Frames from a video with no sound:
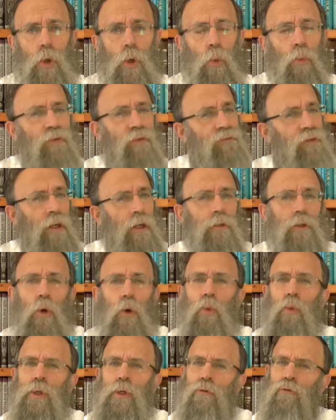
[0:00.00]
We found
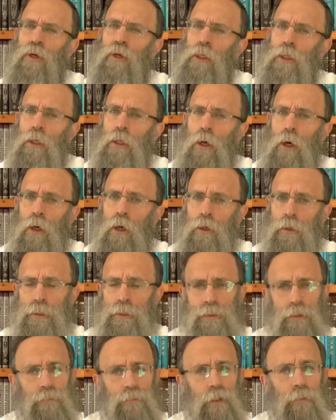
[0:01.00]
who we really are
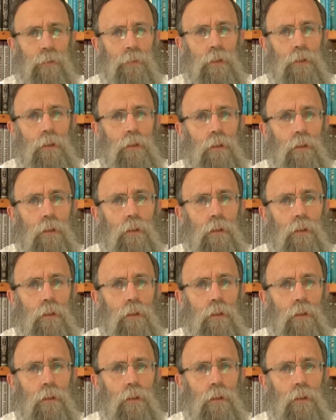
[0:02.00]
as a people.